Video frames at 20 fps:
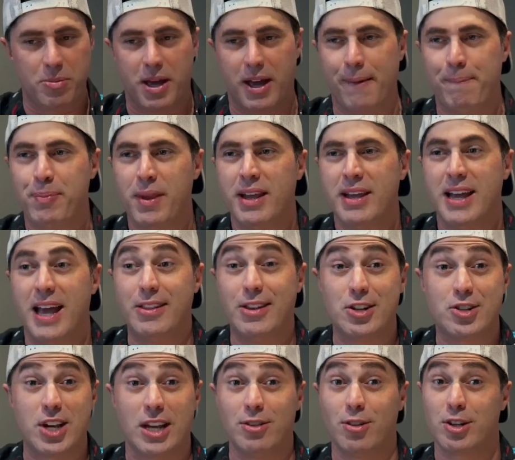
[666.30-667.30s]
man. And
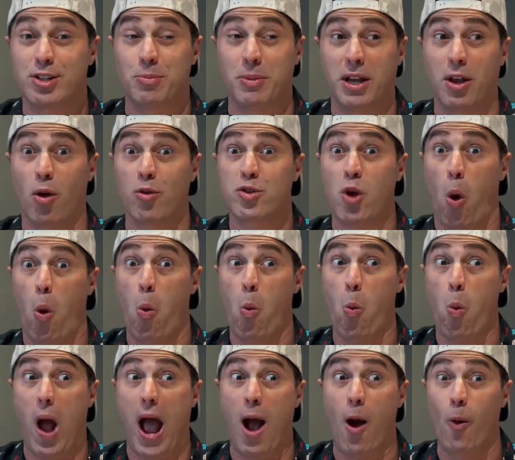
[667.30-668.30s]
then Shane looks at me and goes,
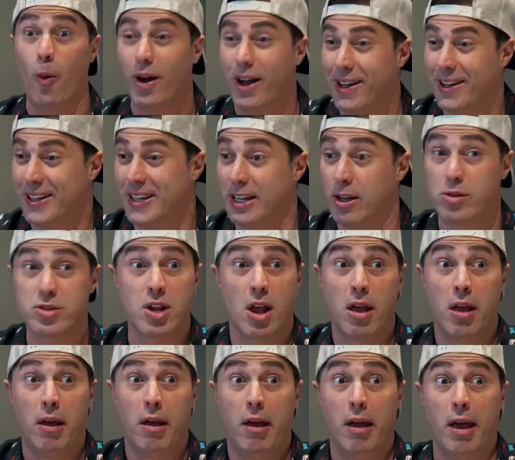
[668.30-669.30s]
wow. And he goes,
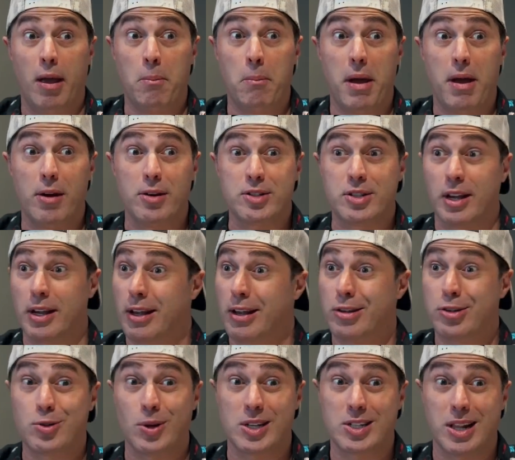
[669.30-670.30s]
embarrassing.
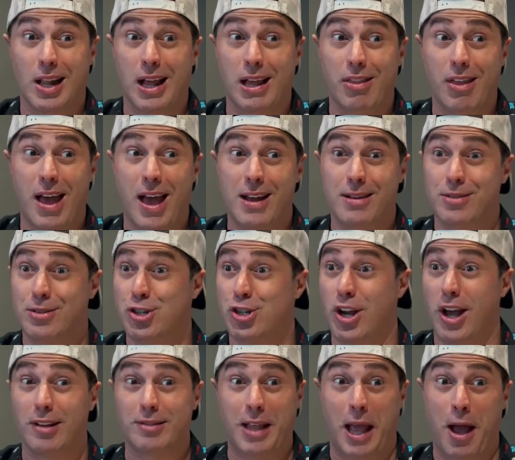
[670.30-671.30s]
Dressed like that,
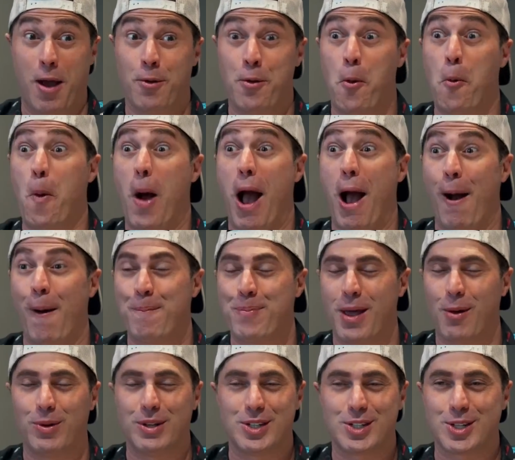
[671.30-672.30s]
shot down, wow.
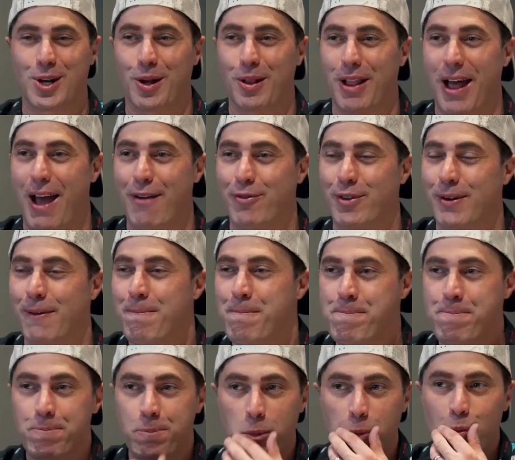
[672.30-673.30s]
And we just start laughing.
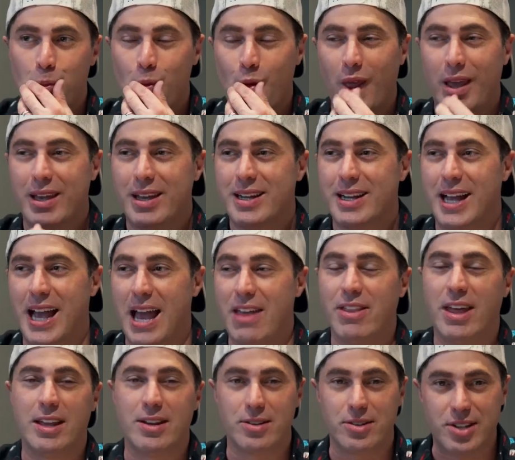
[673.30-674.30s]
And
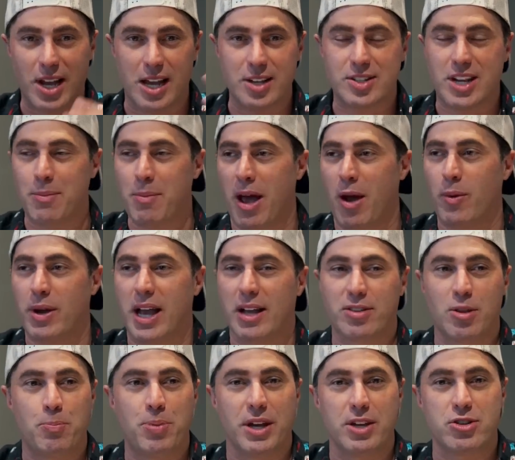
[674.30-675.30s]
then Dice came out and we
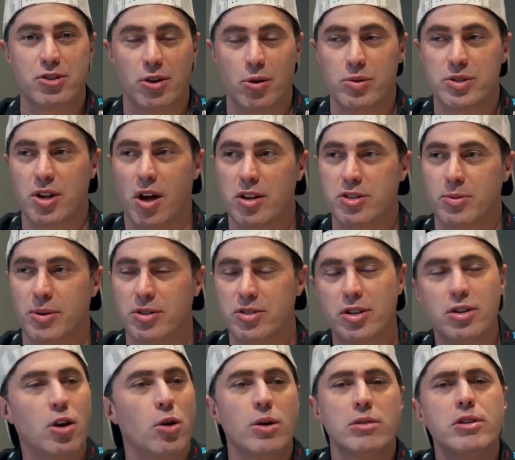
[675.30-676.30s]
got the picture. It was awesome. He goes,
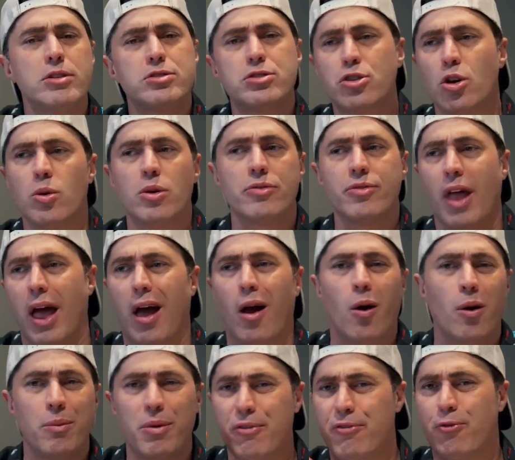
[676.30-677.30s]
you know what, let's do it
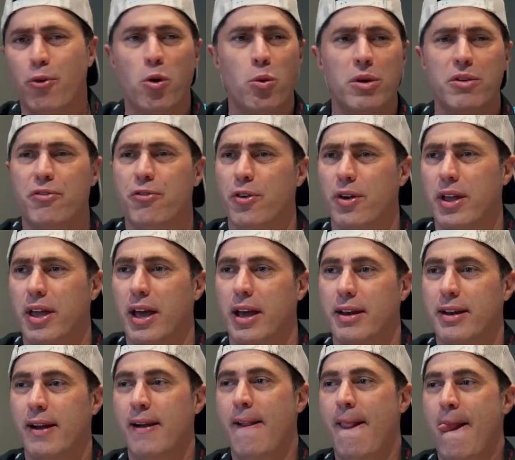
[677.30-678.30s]
now before we
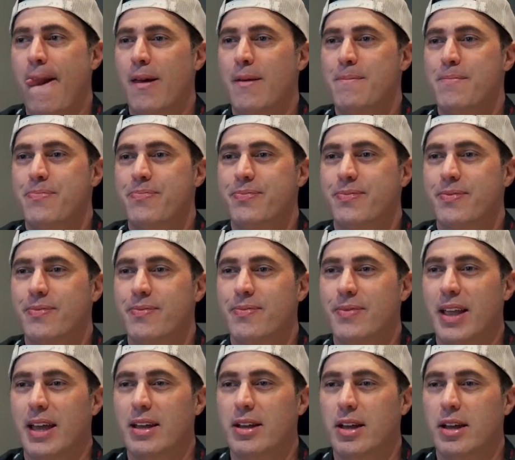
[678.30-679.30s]
forget.
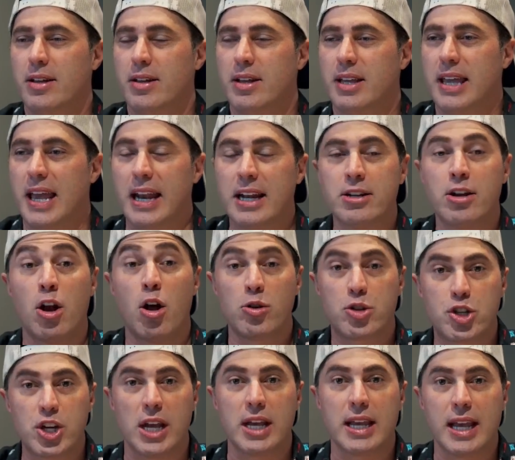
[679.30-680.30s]
Getting to know
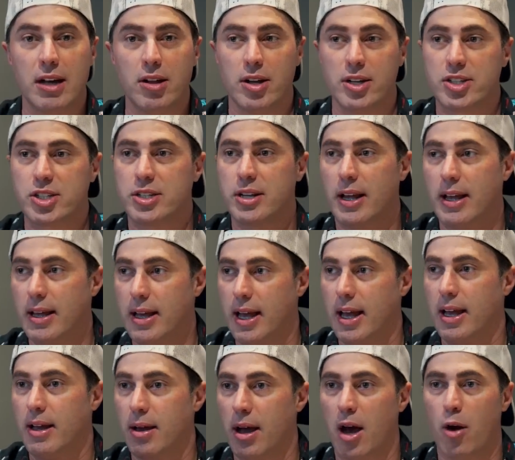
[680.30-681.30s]
Shane Gillis,
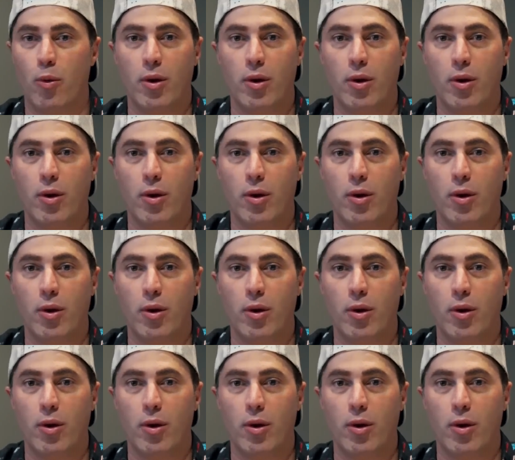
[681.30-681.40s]
a